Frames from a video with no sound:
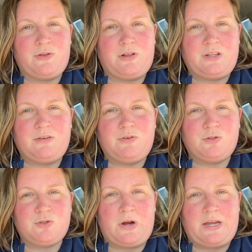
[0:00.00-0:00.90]
the leave no
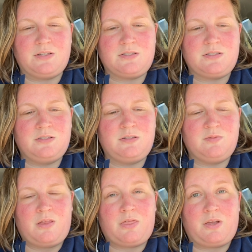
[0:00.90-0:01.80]
trace
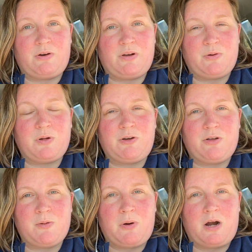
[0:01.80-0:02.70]
theory when you're in
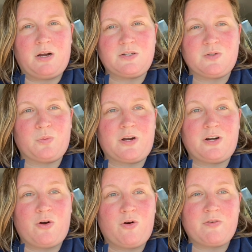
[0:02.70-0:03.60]
the park. So we're going to
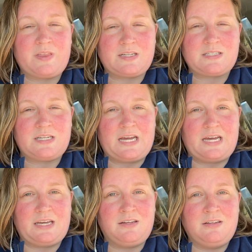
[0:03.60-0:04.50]
go over that
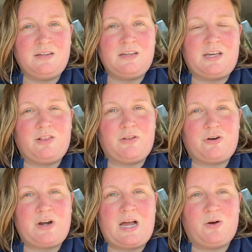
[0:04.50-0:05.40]
today and
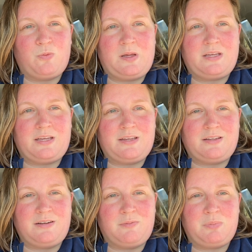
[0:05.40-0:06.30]
learn how we
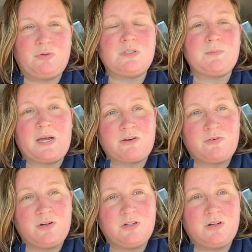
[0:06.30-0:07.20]
can be
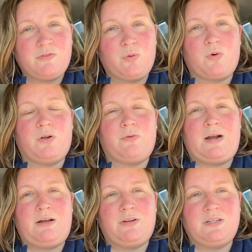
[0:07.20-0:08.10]
respectful of the world
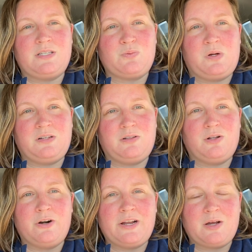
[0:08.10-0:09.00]
around us while
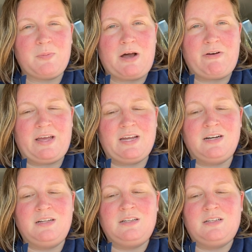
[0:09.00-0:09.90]
learning about it,
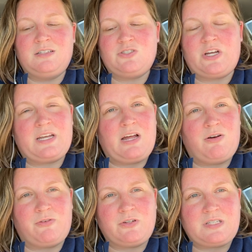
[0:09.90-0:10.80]
checking
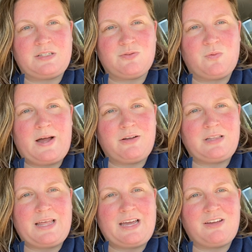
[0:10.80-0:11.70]
out for signs of
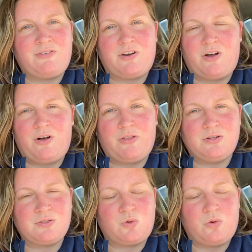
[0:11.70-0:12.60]
wildlife, and all
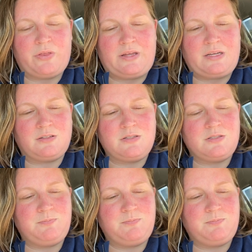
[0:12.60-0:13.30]
those cool things.